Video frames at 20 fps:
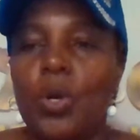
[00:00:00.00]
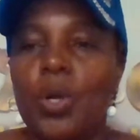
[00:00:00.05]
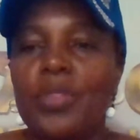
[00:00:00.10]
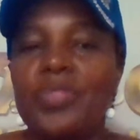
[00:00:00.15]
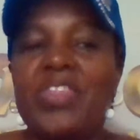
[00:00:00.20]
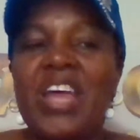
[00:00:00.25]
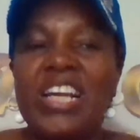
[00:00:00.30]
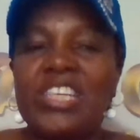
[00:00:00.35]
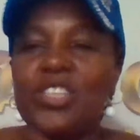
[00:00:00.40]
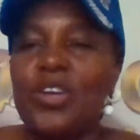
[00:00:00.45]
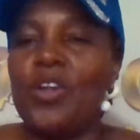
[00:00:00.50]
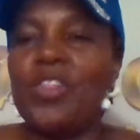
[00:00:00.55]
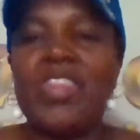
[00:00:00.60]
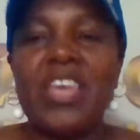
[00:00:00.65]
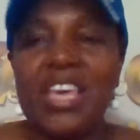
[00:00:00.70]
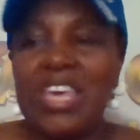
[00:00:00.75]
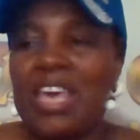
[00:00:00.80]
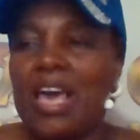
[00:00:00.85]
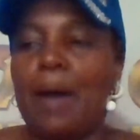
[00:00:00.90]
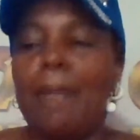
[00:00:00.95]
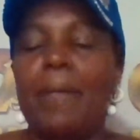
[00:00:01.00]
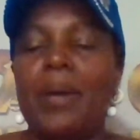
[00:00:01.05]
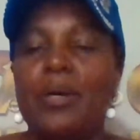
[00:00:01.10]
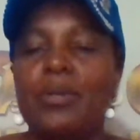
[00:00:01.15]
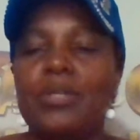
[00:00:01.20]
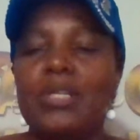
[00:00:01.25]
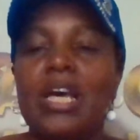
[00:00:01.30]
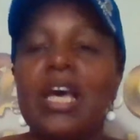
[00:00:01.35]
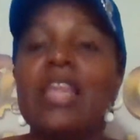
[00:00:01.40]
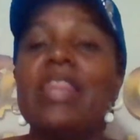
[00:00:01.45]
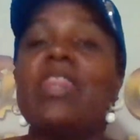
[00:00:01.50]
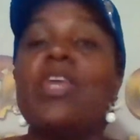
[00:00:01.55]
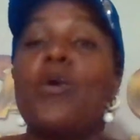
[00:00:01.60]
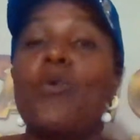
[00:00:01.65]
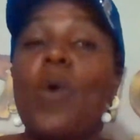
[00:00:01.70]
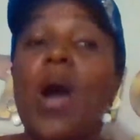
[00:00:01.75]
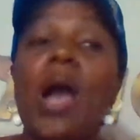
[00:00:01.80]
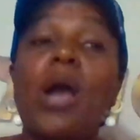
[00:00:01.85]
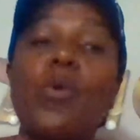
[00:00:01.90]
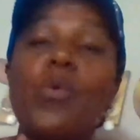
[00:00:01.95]
That's all they care about. They
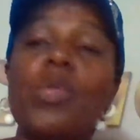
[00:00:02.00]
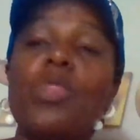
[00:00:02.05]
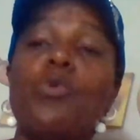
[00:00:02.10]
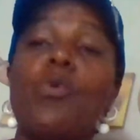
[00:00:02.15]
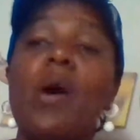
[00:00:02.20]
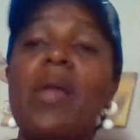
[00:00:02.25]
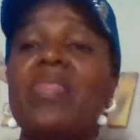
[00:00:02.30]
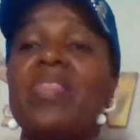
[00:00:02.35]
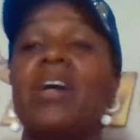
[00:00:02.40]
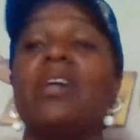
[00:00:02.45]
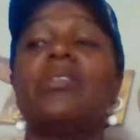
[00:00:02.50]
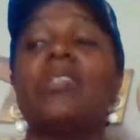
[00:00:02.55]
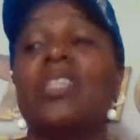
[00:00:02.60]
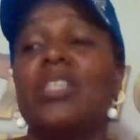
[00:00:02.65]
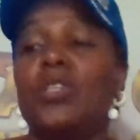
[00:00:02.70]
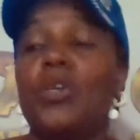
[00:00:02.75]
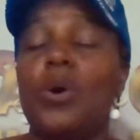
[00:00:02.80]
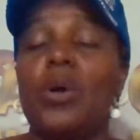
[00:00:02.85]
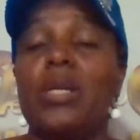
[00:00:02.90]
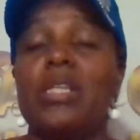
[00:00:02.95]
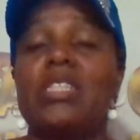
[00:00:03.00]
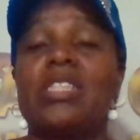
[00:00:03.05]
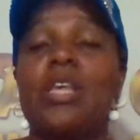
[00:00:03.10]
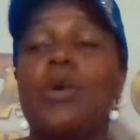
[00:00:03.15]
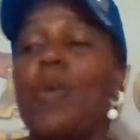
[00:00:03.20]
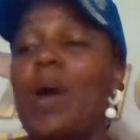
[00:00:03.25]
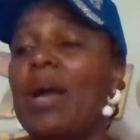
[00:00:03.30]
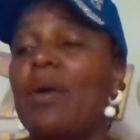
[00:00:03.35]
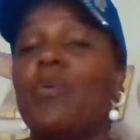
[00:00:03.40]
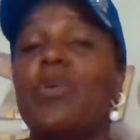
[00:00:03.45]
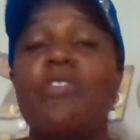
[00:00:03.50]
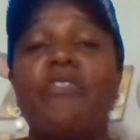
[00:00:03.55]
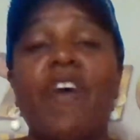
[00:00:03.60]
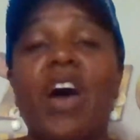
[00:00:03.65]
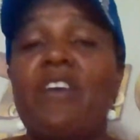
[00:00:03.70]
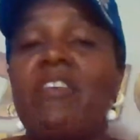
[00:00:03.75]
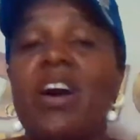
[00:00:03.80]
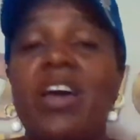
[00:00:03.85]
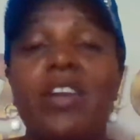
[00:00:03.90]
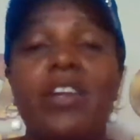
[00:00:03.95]
work with $1,000. They work with
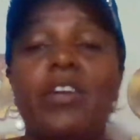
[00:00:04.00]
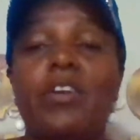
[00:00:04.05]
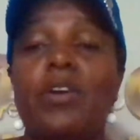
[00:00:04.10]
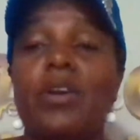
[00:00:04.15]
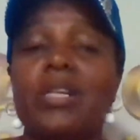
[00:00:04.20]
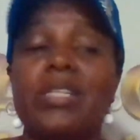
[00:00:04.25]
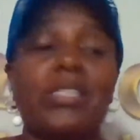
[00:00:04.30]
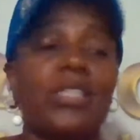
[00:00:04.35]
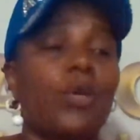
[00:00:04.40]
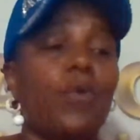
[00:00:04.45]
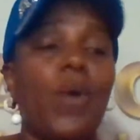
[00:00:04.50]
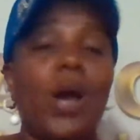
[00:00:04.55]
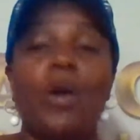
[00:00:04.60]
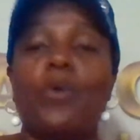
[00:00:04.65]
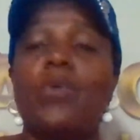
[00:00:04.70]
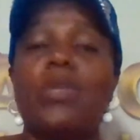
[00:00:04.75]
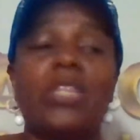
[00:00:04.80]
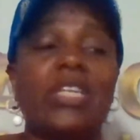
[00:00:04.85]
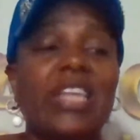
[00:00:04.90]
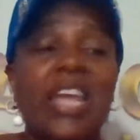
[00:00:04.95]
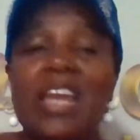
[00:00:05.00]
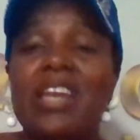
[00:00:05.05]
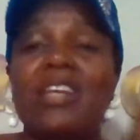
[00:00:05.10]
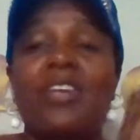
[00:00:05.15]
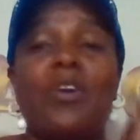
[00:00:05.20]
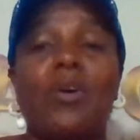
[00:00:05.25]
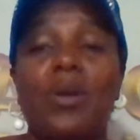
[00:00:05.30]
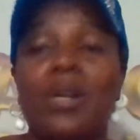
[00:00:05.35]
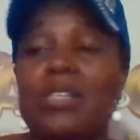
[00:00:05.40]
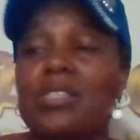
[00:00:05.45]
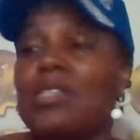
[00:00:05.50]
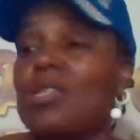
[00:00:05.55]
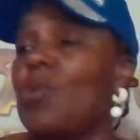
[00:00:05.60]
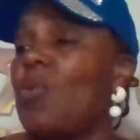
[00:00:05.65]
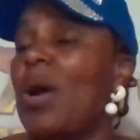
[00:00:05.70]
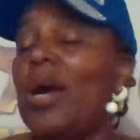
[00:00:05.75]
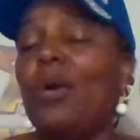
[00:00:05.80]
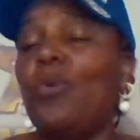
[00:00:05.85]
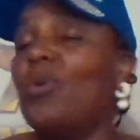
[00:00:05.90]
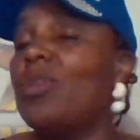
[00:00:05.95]
$500. They work with $10. They
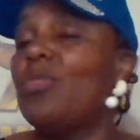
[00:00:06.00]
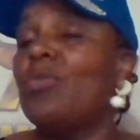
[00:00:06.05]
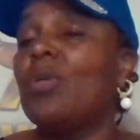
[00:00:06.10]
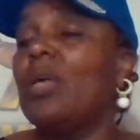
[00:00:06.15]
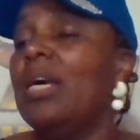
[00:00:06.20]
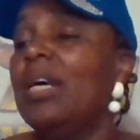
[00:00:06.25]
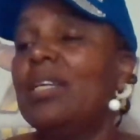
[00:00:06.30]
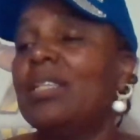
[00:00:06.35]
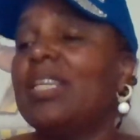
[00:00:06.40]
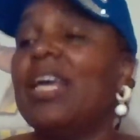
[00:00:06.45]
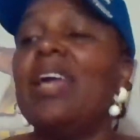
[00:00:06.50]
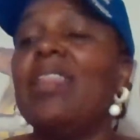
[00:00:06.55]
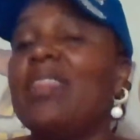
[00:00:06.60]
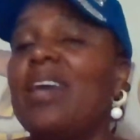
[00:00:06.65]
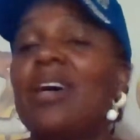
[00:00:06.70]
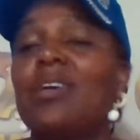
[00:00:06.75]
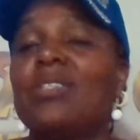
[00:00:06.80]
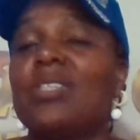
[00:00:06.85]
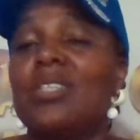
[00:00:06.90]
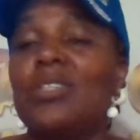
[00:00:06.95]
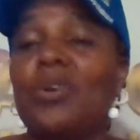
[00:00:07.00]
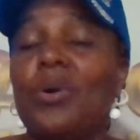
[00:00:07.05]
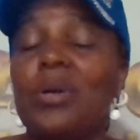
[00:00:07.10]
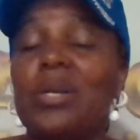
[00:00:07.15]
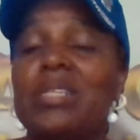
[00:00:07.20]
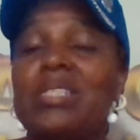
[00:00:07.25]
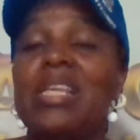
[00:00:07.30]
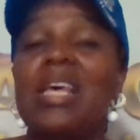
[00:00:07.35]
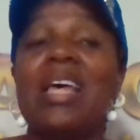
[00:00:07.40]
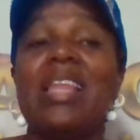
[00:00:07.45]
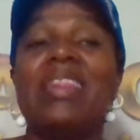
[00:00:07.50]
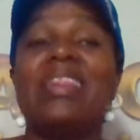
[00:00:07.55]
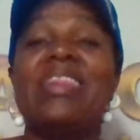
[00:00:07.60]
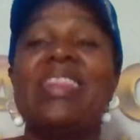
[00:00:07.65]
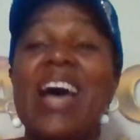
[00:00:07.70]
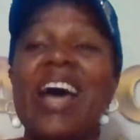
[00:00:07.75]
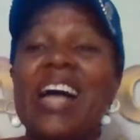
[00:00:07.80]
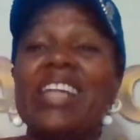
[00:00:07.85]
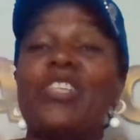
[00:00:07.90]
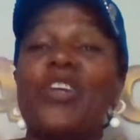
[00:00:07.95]
work with $10,000.
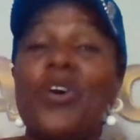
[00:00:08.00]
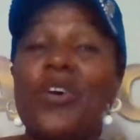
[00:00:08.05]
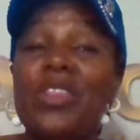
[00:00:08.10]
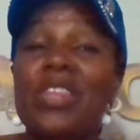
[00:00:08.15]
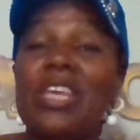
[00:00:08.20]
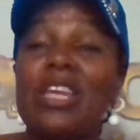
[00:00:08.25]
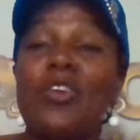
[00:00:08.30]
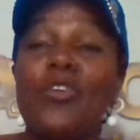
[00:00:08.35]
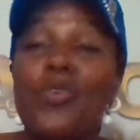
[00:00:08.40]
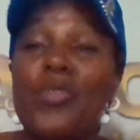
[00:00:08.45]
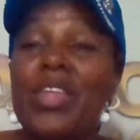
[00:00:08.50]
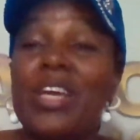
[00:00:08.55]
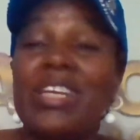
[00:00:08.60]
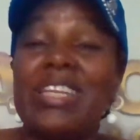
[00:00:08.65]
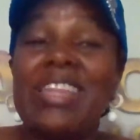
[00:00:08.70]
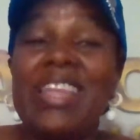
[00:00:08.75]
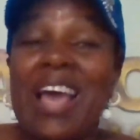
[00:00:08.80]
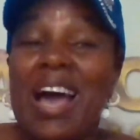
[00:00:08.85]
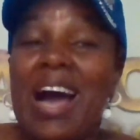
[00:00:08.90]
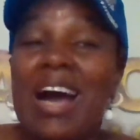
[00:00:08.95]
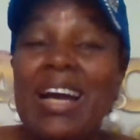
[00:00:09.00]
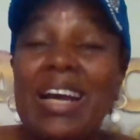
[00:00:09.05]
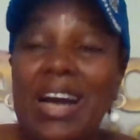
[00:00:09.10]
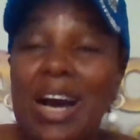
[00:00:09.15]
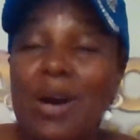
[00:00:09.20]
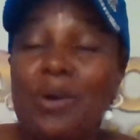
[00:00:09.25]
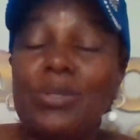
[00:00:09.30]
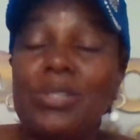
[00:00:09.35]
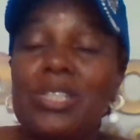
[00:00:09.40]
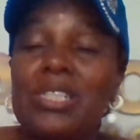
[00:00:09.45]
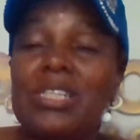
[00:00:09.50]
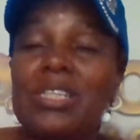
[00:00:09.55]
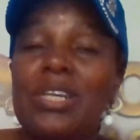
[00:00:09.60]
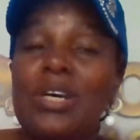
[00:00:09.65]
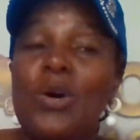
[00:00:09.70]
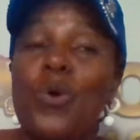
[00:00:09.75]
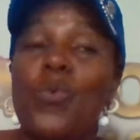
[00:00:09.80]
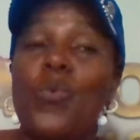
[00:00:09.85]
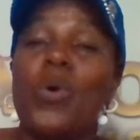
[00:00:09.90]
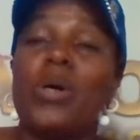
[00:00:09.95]
That's all they know, that their account
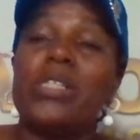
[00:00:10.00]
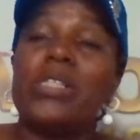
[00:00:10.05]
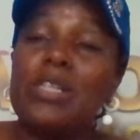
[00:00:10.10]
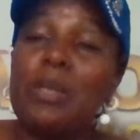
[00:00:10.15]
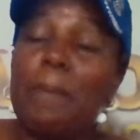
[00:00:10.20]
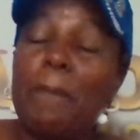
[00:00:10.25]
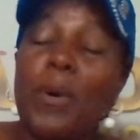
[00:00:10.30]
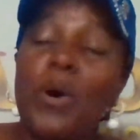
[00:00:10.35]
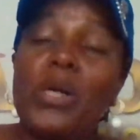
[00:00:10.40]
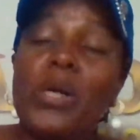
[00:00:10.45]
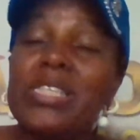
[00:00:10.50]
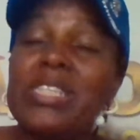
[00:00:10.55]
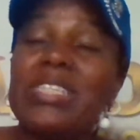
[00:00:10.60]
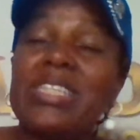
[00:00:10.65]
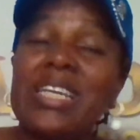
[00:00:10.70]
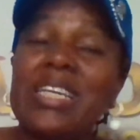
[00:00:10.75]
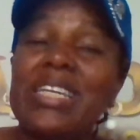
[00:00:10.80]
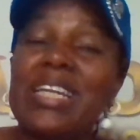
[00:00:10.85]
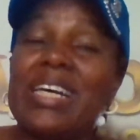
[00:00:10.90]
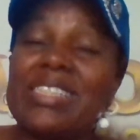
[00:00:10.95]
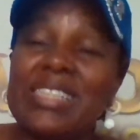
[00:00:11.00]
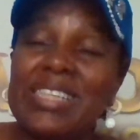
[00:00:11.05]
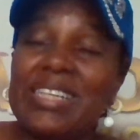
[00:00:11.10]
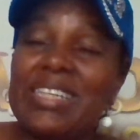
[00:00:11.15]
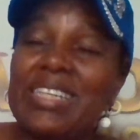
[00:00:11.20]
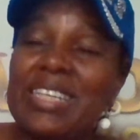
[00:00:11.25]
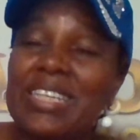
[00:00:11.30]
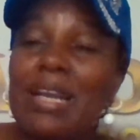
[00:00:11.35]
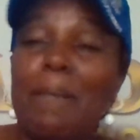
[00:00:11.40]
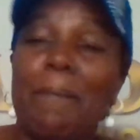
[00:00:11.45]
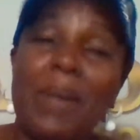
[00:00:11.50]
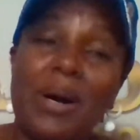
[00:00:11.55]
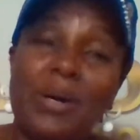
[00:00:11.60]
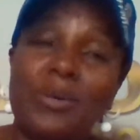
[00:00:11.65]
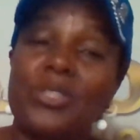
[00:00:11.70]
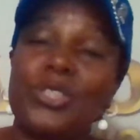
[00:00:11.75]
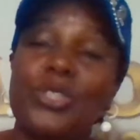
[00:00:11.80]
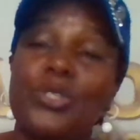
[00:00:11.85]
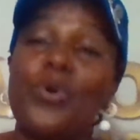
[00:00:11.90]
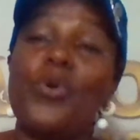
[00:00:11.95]
was deposited a certain
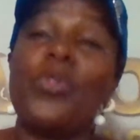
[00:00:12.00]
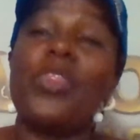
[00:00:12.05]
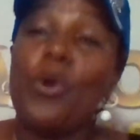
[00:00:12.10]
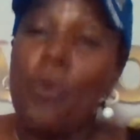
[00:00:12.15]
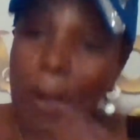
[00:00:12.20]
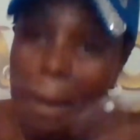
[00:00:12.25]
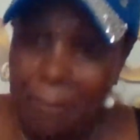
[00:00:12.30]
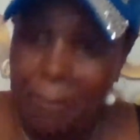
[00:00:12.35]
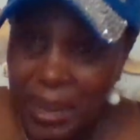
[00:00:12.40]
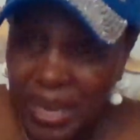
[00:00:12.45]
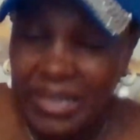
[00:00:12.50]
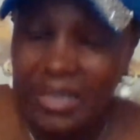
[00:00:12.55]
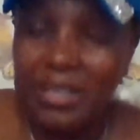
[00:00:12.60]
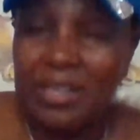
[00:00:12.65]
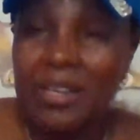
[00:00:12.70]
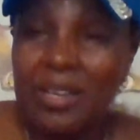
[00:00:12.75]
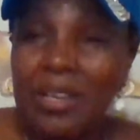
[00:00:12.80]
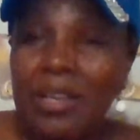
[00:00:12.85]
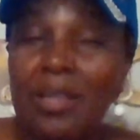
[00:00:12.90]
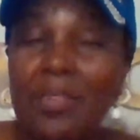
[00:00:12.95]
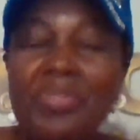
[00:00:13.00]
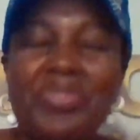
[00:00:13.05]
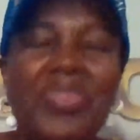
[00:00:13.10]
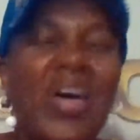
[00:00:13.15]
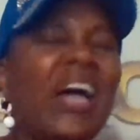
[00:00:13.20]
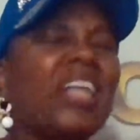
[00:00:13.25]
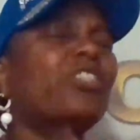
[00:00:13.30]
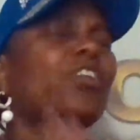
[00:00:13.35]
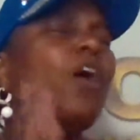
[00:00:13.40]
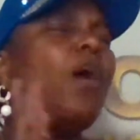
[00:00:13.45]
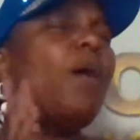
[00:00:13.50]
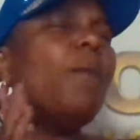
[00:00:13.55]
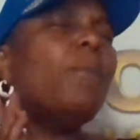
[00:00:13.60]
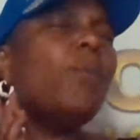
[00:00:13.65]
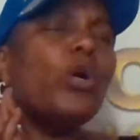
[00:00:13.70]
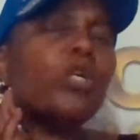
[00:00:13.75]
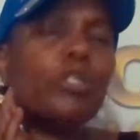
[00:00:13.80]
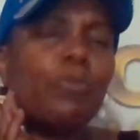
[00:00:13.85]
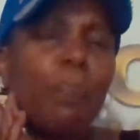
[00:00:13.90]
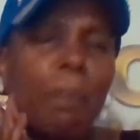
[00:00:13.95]
amount, so they were paid. That's all.
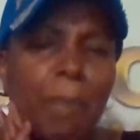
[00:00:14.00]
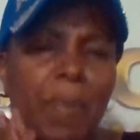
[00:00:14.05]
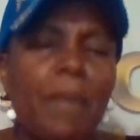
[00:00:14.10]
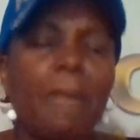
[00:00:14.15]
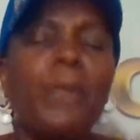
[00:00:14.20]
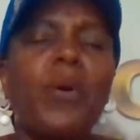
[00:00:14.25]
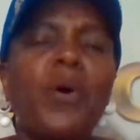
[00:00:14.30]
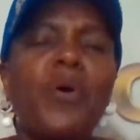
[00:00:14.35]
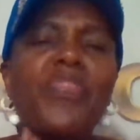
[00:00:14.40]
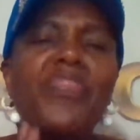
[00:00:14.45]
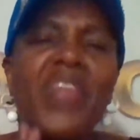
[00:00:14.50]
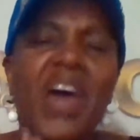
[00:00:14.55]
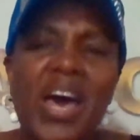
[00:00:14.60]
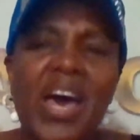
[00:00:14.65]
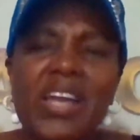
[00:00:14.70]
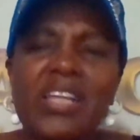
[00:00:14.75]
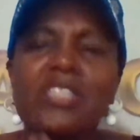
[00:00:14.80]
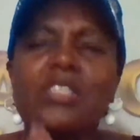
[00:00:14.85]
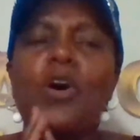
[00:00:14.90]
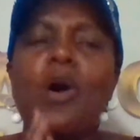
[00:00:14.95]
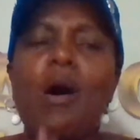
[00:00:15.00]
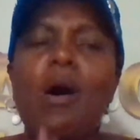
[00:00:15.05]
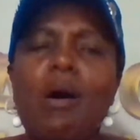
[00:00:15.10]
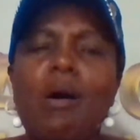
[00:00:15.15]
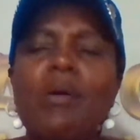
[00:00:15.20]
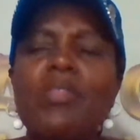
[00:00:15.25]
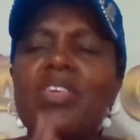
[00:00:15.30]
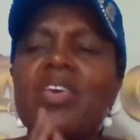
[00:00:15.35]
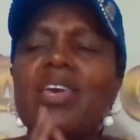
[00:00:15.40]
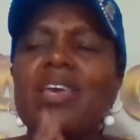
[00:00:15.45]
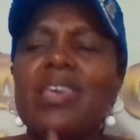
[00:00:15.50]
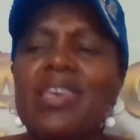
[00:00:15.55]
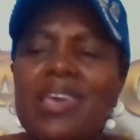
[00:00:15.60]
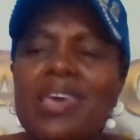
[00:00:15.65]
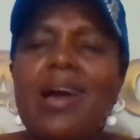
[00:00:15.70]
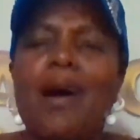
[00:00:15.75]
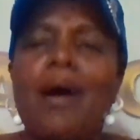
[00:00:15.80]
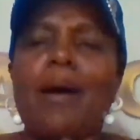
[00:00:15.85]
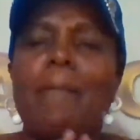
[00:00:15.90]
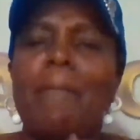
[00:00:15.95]
Most people, that is all they
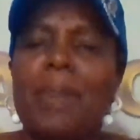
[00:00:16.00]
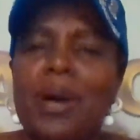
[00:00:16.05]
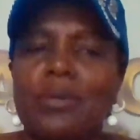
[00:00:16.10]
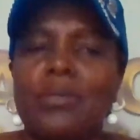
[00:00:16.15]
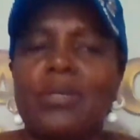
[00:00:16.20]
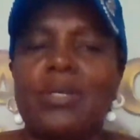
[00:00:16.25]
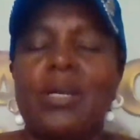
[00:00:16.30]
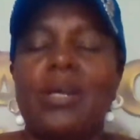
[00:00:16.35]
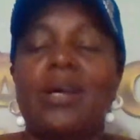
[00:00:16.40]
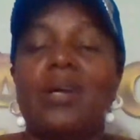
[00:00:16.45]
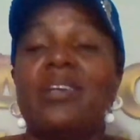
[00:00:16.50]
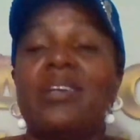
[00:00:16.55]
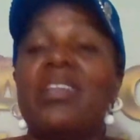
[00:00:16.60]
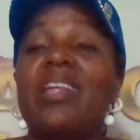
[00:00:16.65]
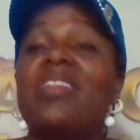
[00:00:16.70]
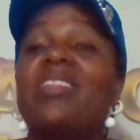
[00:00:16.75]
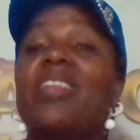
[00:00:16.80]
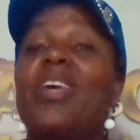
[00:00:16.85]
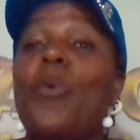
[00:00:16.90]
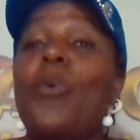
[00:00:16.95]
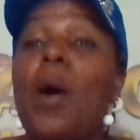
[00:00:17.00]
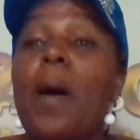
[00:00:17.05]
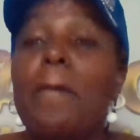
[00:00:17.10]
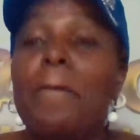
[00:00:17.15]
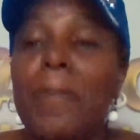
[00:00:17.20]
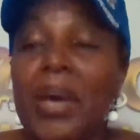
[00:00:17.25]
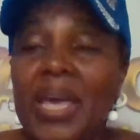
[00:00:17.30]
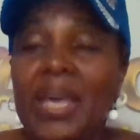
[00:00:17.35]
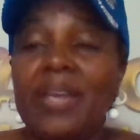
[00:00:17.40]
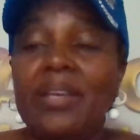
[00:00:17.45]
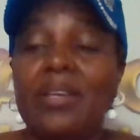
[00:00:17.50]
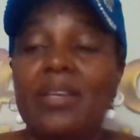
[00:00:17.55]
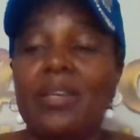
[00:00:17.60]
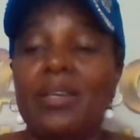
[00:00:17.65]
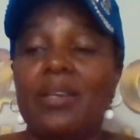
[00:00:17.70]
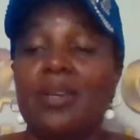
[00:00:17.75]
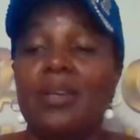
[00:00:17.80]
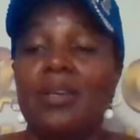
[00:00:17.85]
care about, that they were paid.